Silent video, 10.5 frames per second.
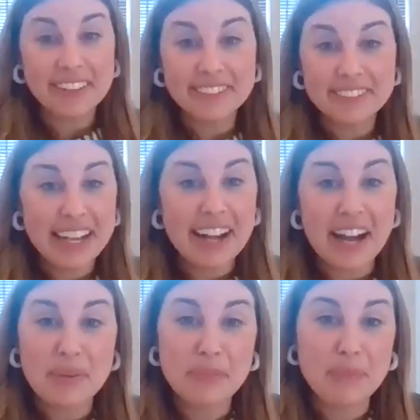you. Yeah,
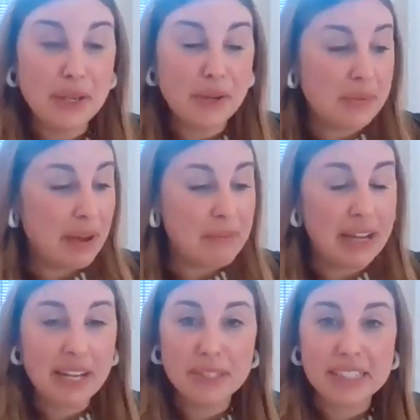I you know, in my
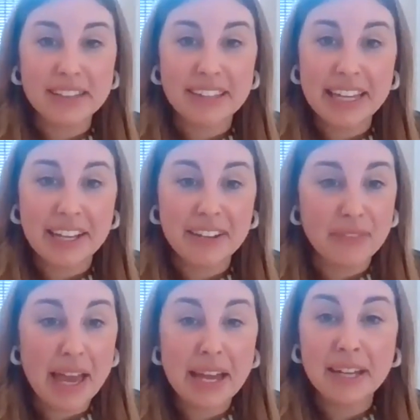mind I wasn't thinking
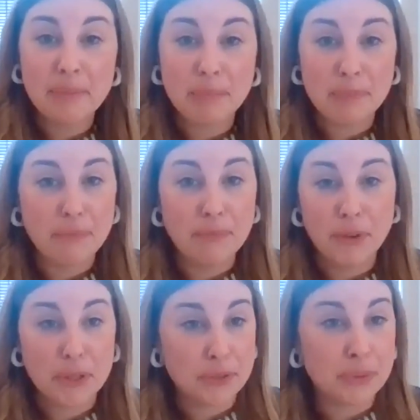of any
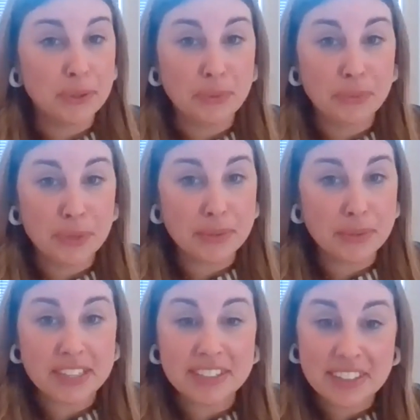virtual
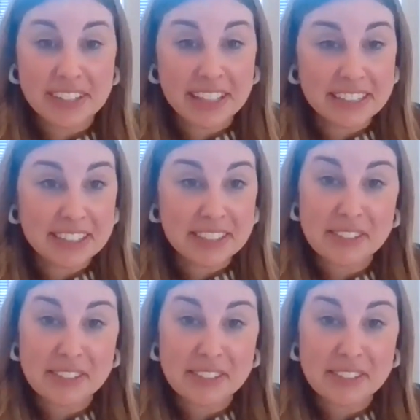resources connected